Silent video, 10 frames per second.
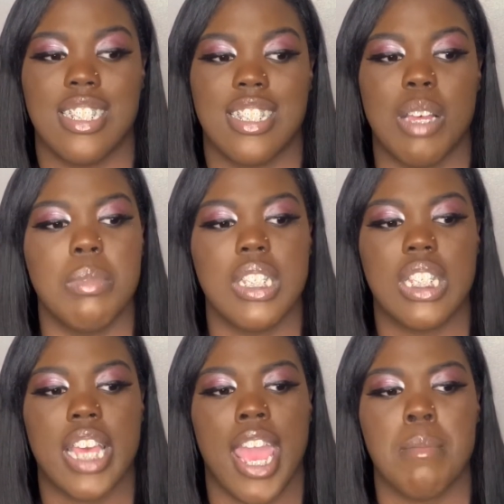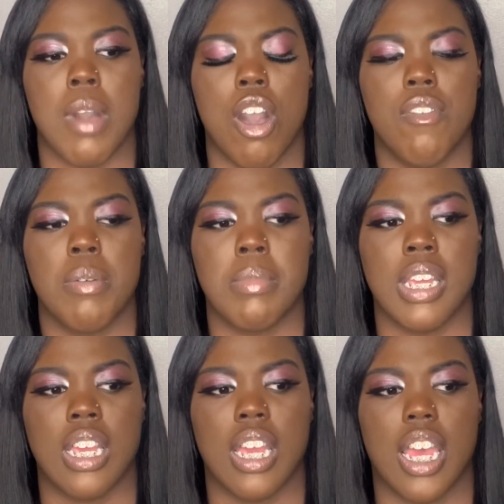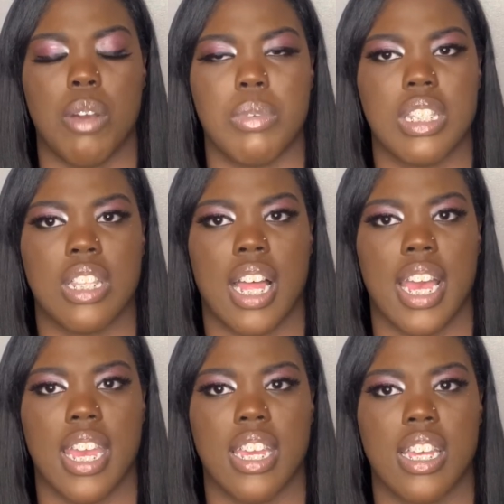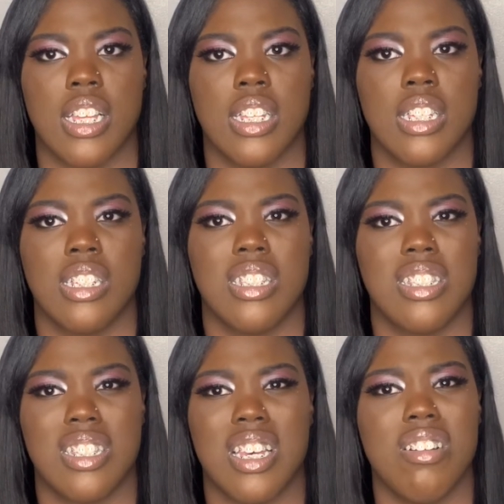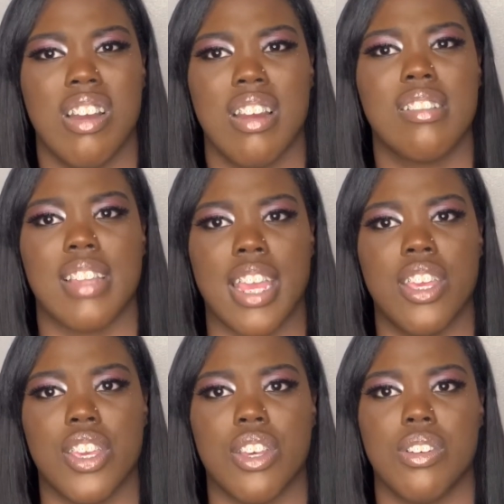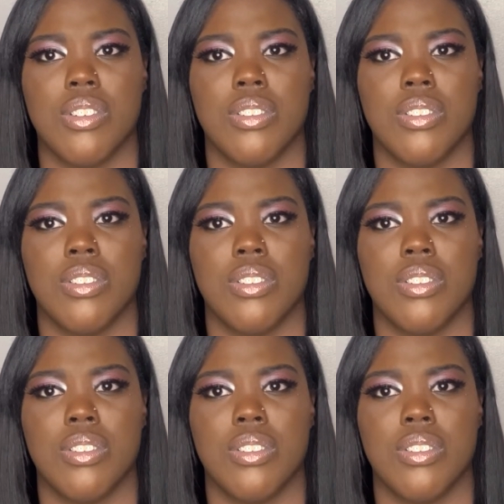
Something just came over me and was like, tell her thank you.